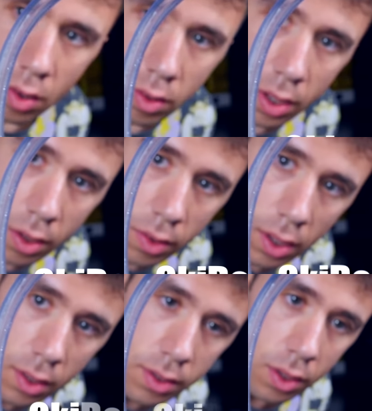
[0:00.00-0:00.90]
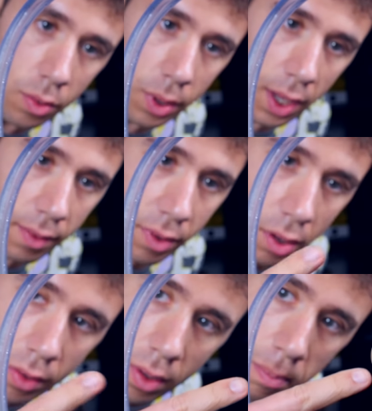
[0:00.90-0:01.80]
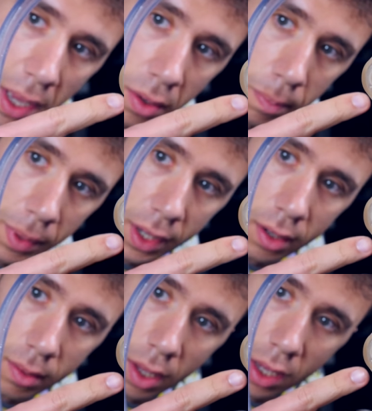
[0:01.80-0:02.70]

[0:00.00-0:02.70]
Okie dokie, so we have here the metal plated